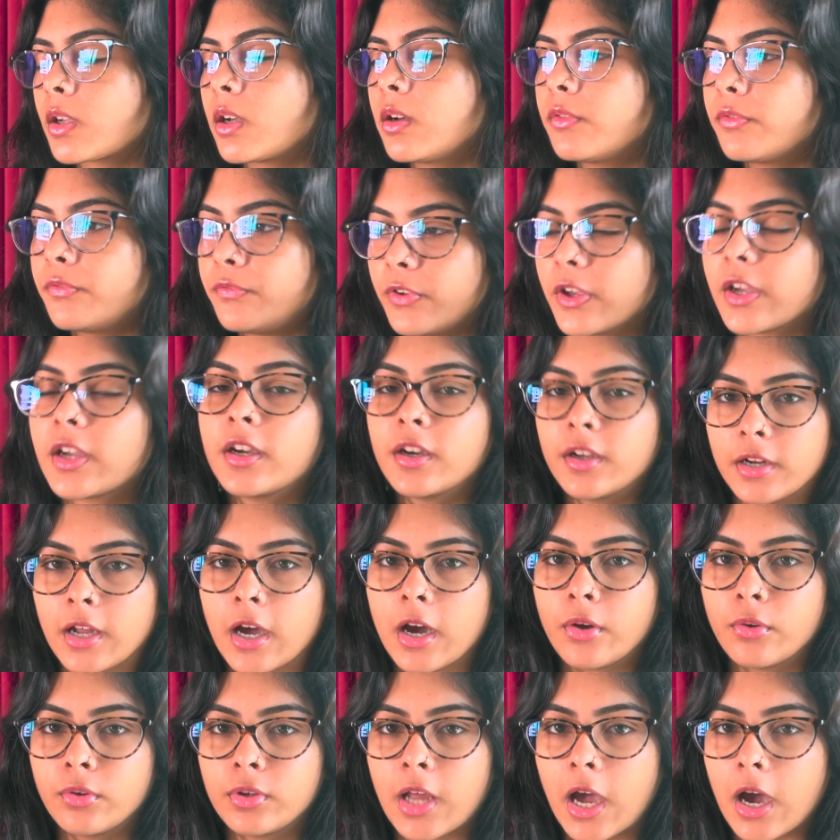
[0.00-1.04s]
figure
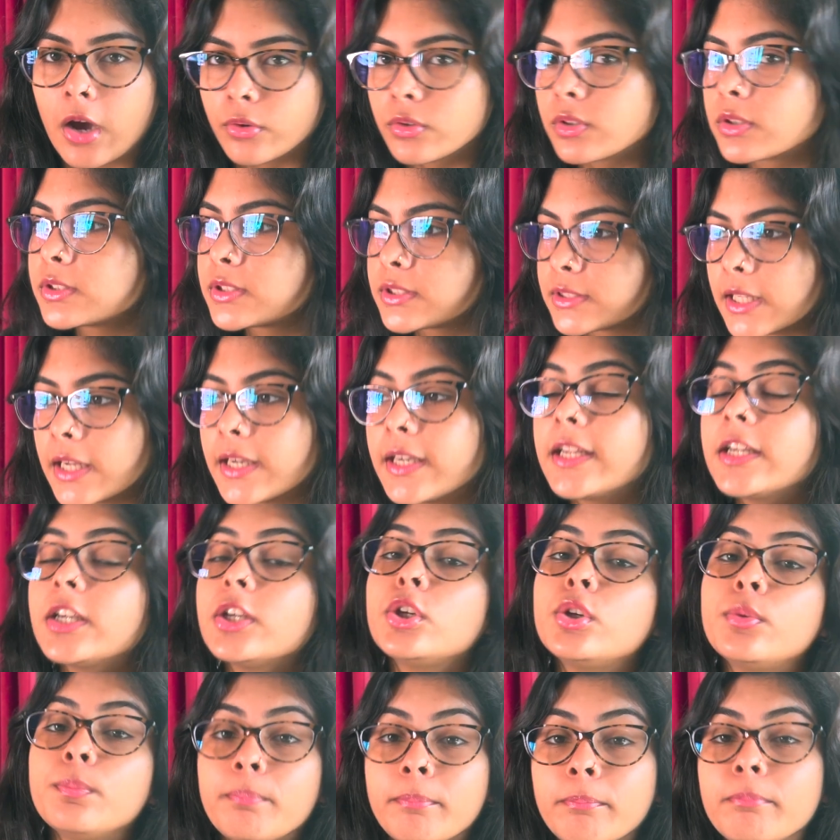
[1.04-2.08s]
out how to study,
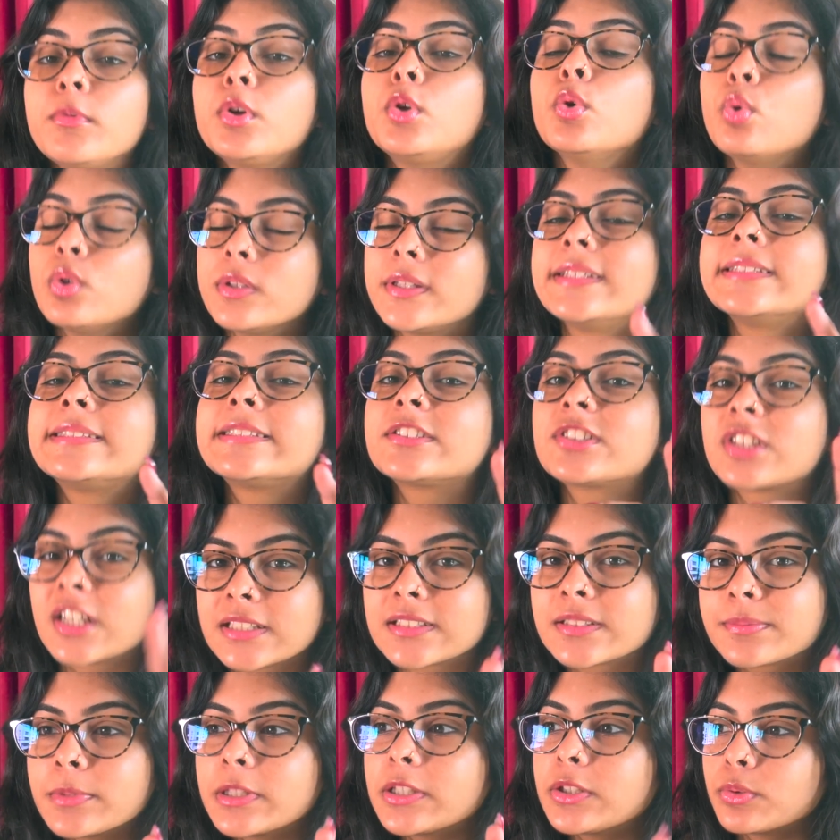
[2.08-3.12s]
do this,
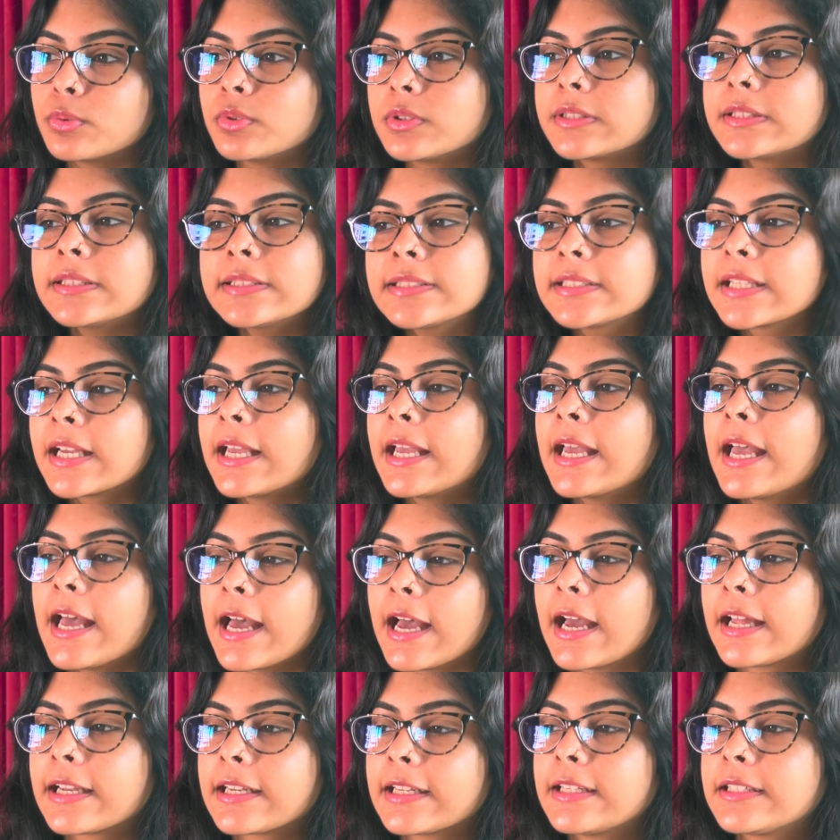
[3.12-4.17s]
trust me, do this,
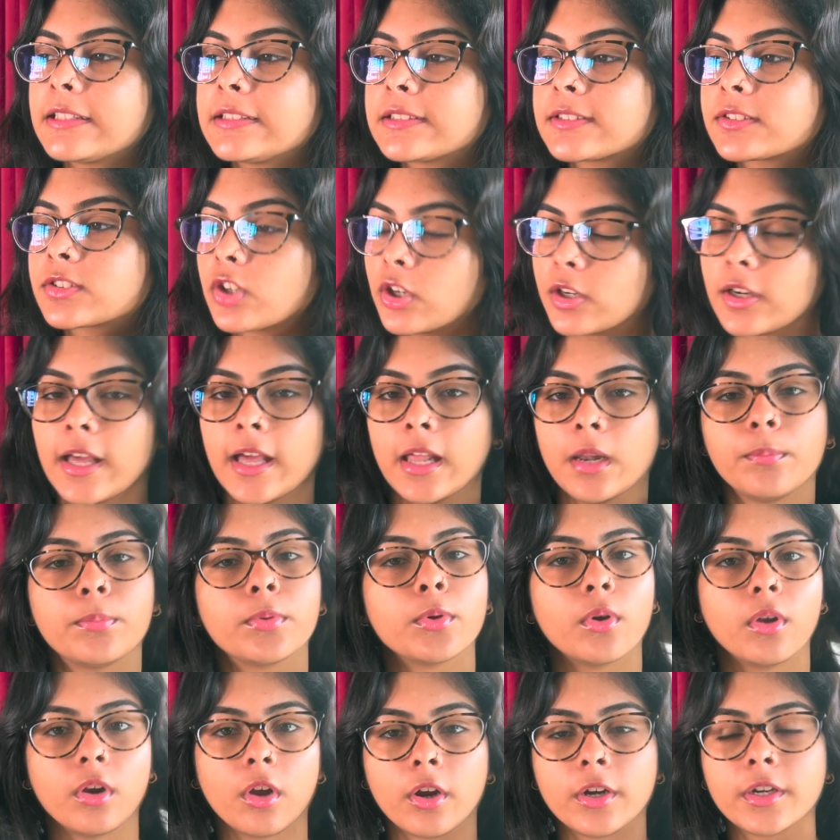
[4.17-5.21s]
and it's gonna help
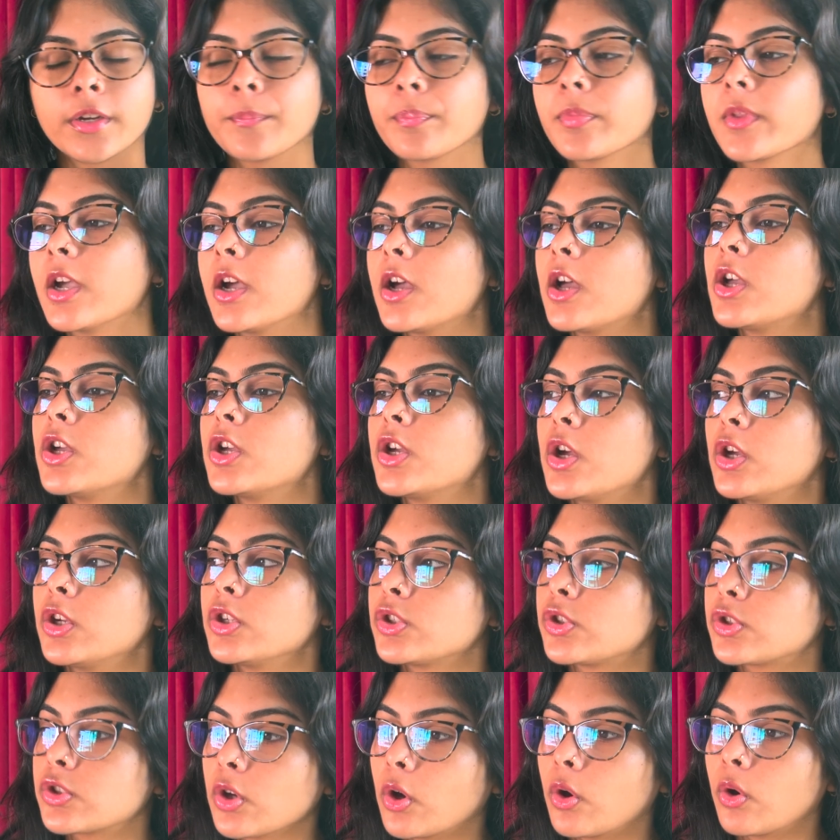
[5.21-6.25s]
you a lot.
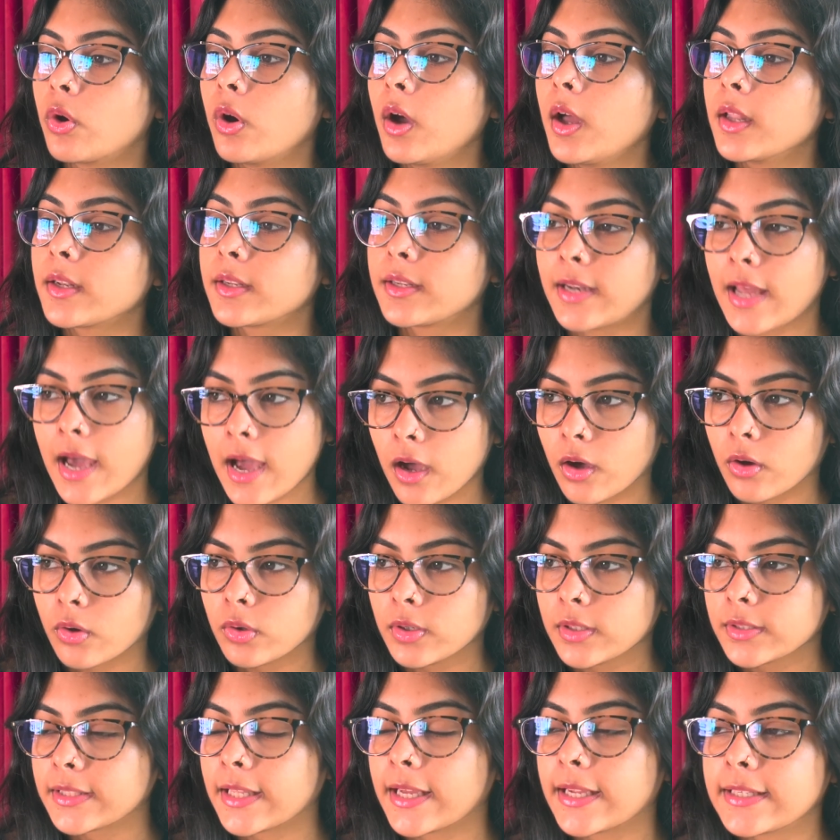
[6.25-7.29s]
So now
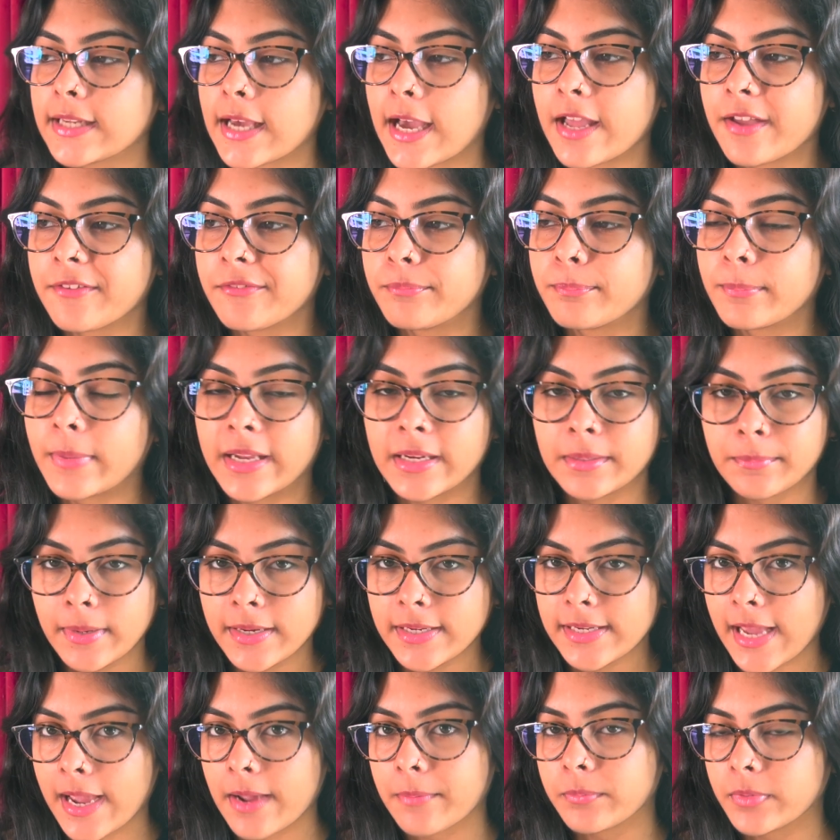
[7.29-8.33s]
that I've made my
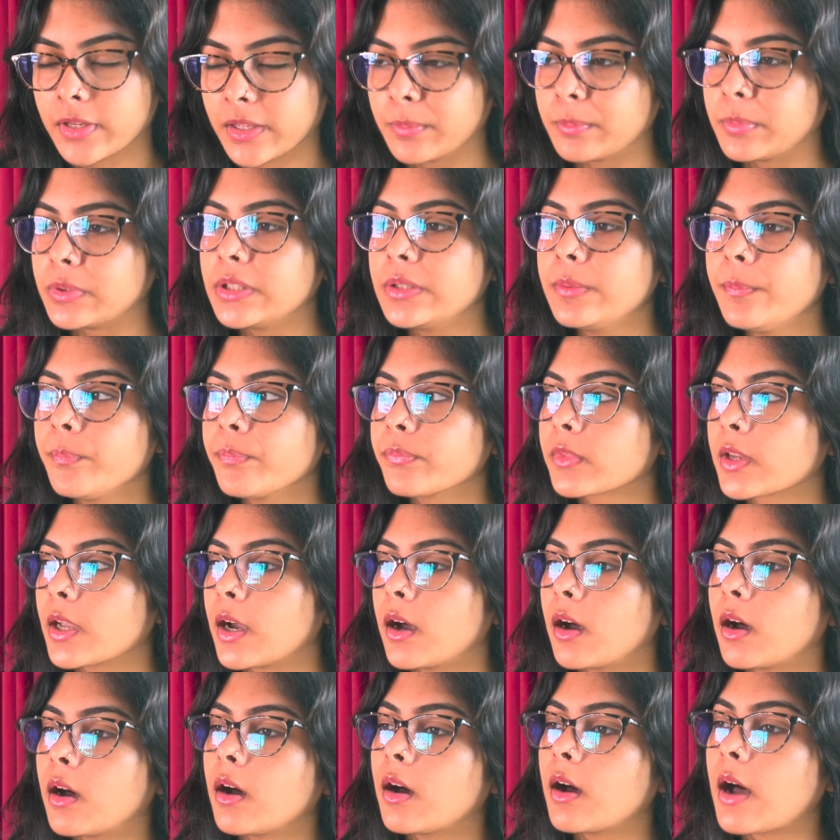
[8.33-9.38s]
timetable,
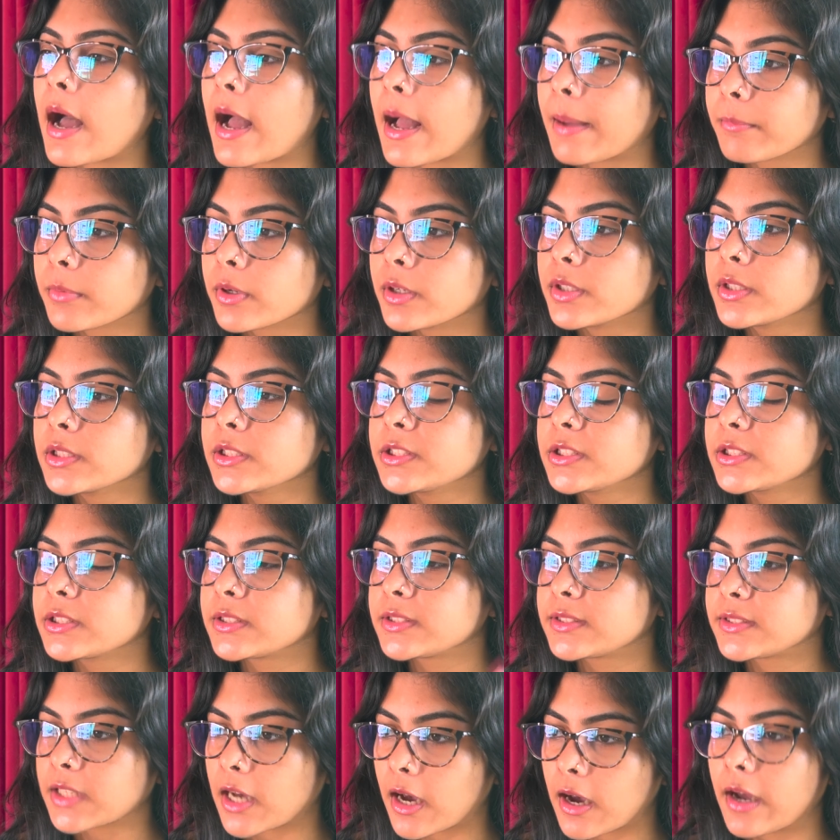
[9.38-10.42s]
I'm gonna
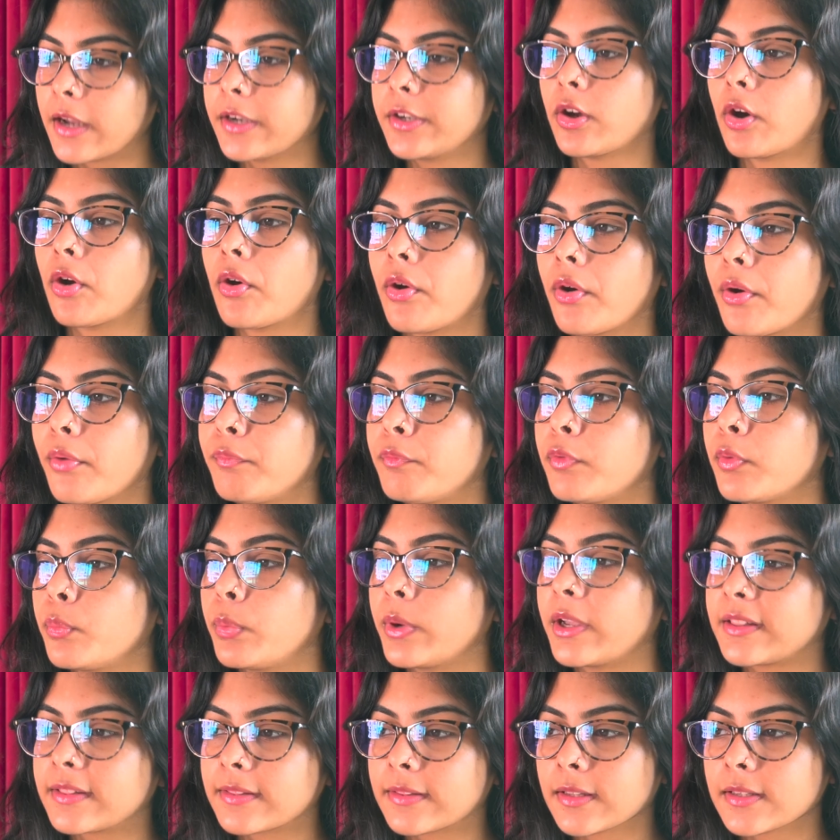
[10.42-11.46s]
start off
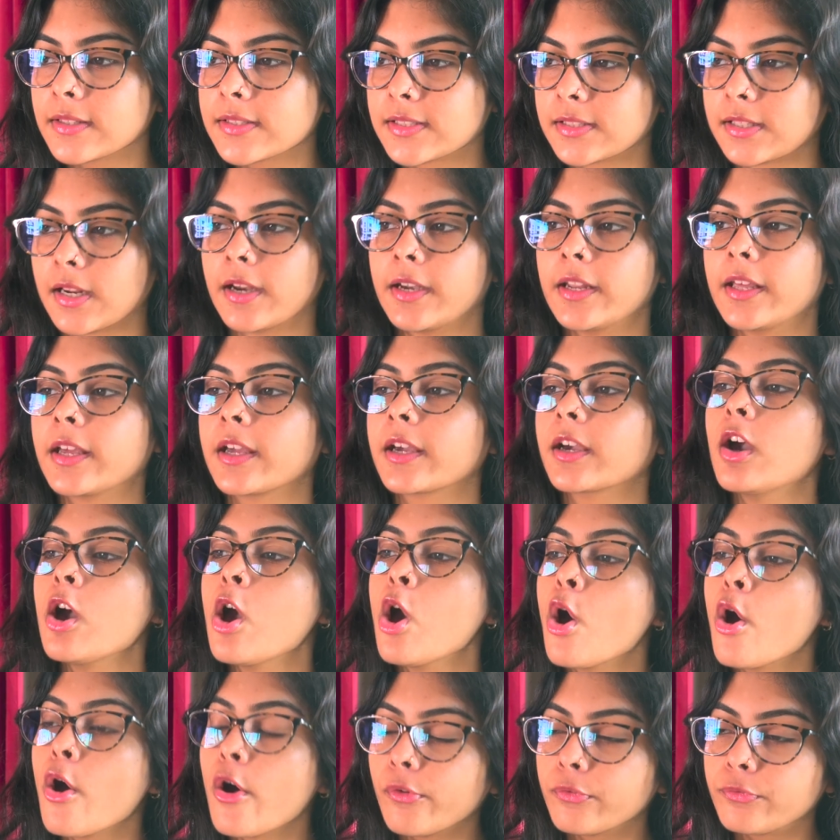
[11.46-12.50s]
with studying
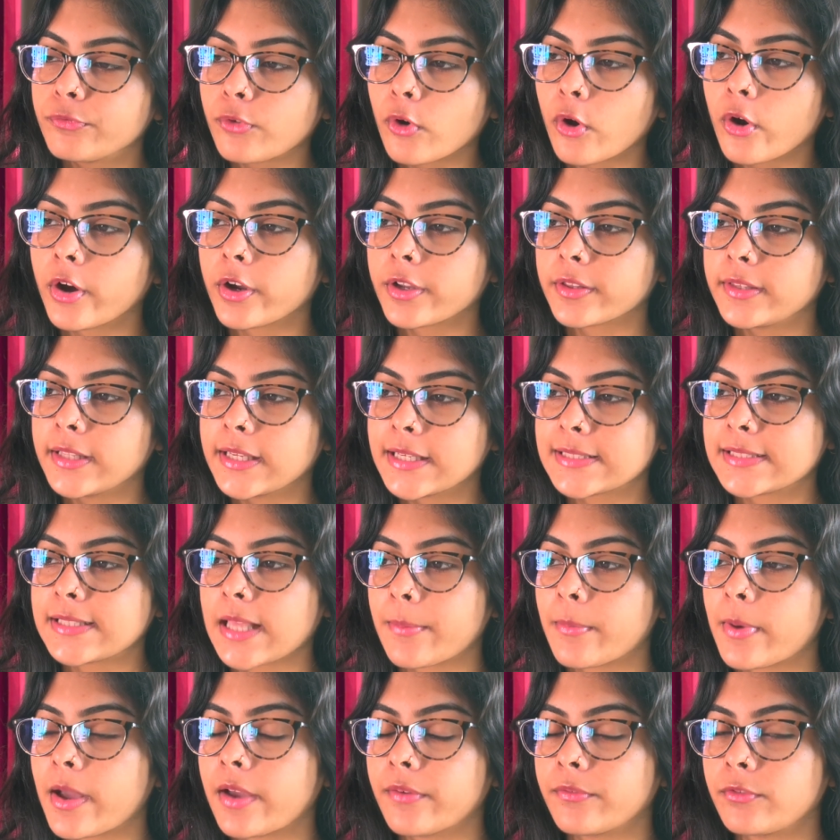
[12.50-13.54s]
for the
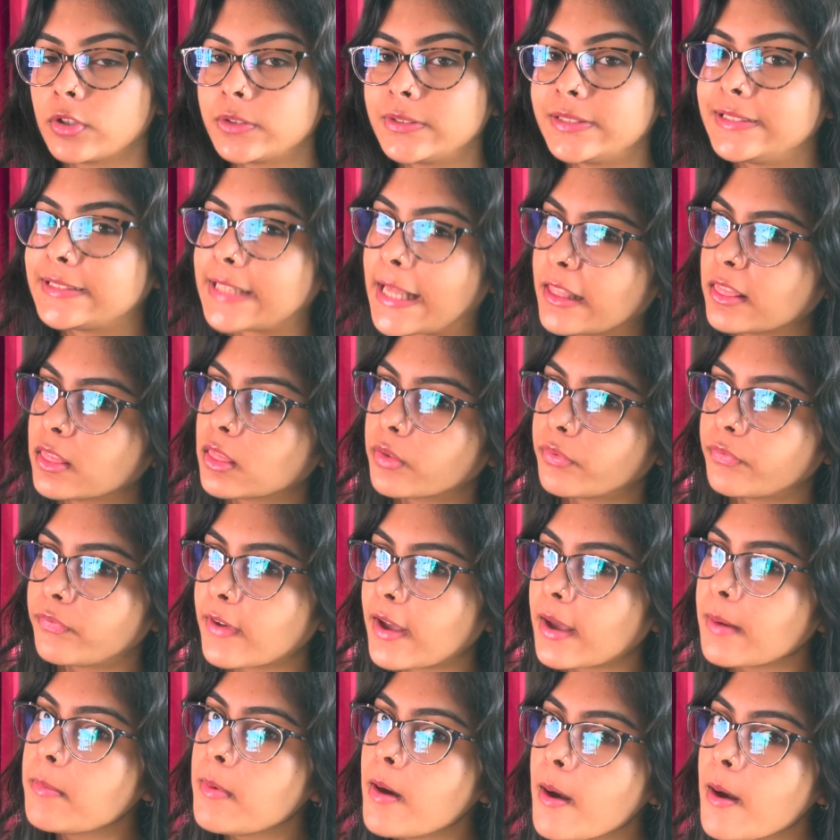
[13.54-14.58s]
exam I have on 10th Feb.